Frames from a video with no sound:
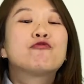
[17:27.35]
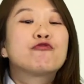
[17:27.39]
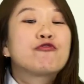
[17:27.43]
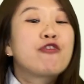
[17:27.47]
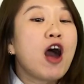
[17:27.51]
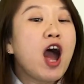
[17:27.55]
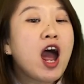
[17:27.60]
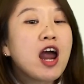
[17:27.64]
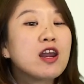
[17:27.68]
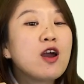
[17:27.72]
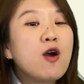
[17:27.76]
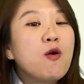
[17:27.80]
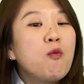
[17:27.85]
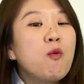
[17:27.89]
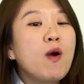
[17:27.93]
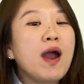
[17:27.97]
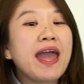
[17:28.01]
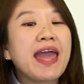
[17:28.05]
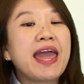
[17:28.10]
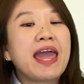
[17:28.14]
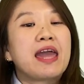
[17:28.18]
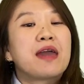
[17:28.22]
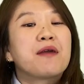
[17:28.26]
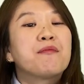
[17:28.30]
run
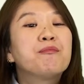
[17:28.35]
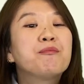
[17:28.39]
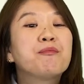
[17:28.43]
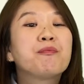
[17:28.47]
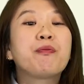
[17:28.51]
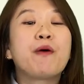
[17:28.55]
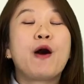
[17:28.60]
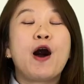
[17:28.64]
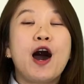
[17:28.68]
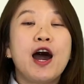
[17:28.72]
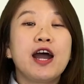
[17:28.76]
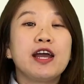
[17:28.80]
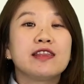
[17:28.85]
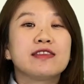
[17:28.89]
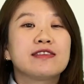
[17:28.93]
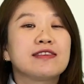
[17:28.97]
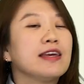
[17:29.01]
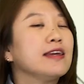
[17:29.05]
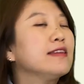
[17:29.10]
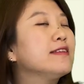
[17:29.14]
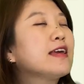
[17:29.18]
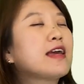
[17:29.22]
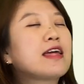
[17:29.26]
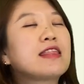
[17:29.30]
away, but
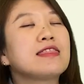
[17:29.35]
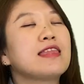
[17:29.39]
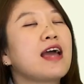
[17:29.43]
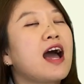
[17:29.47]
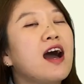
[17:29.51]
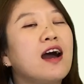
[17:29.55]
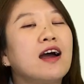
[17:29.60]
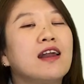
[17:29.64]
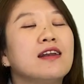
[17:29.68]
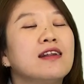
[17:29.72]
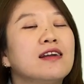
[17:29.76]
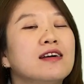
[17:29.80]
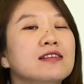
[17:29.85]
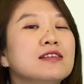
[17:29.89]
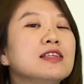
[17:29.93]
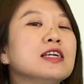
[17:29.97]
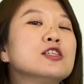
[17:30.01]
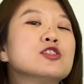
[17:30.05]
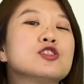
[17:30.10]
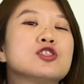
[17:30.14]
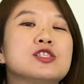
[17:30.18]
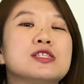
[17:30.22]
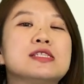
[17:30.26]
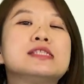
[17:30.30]
they did not.
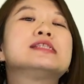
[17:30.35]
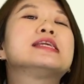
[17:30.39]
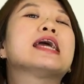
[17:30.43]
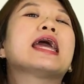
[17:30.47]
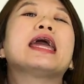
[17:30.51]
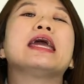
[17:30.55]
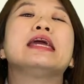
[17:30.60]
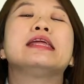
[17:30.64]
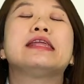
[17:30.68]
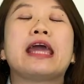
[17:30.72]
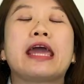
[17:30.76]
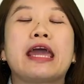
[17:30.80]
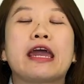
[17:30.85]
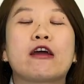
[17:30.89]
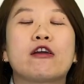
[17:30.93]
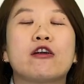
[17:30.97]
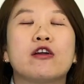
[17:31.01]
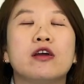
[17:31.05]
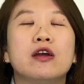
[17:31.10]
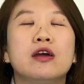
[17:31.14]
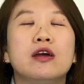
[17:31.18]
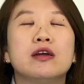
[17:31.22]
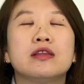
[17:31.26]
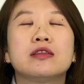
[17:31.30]
They just stayed there.
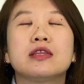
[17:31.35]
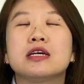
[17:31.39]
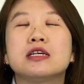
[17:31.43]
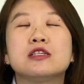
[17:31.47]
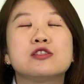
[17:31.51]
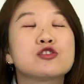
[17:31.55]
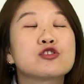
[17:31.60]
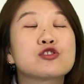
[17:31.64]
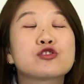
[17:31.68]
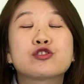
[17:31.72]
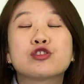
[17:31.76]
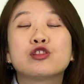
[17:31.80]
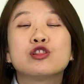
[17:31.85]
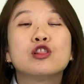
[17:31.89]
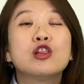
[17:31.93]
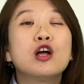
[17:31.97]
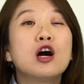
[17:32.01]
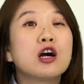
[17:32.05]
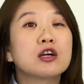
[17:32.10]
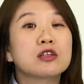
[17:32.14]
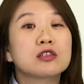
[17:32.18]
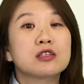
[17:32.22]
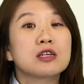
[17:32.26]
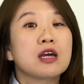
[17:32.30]
They just
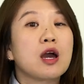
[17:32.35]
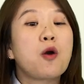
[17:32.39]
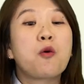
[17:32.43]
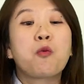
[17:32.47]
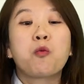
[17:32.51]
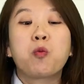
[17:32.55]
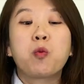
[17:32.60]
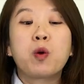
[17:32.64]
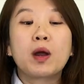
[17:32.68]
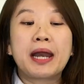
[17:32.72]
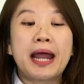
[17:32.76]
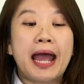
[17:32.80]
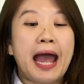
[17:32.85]
looked what